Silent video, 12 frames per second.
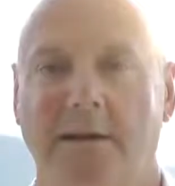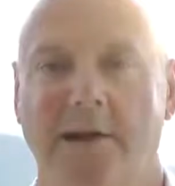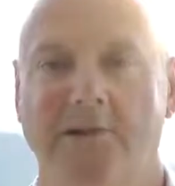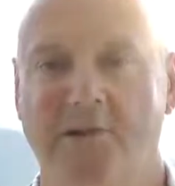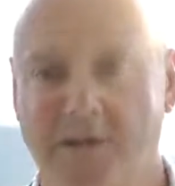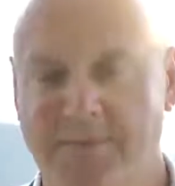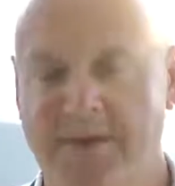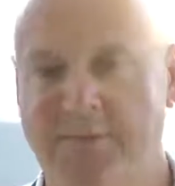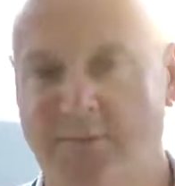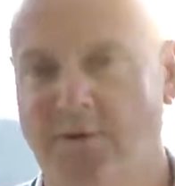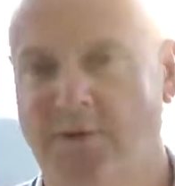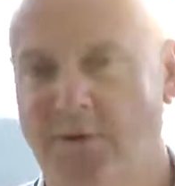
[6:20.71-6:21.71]
are generally the
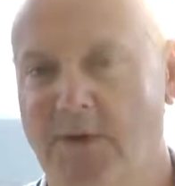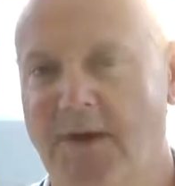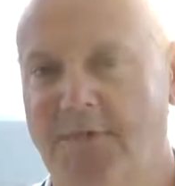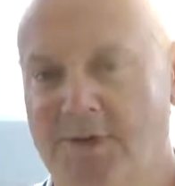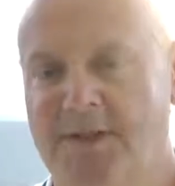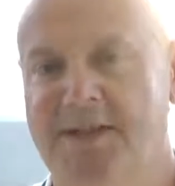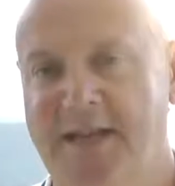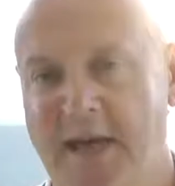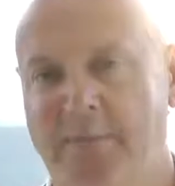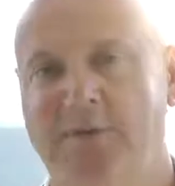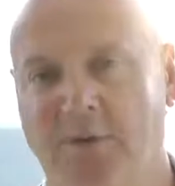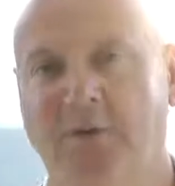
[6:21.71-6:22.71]
people who have just
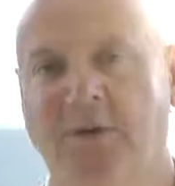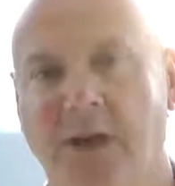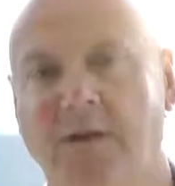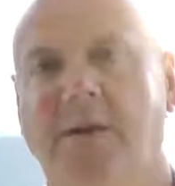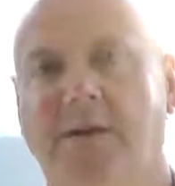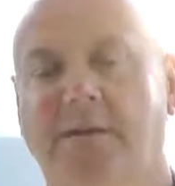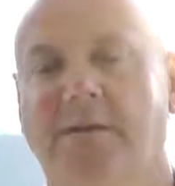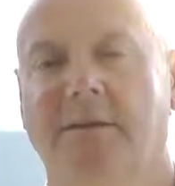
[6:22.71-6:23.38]
kept on going,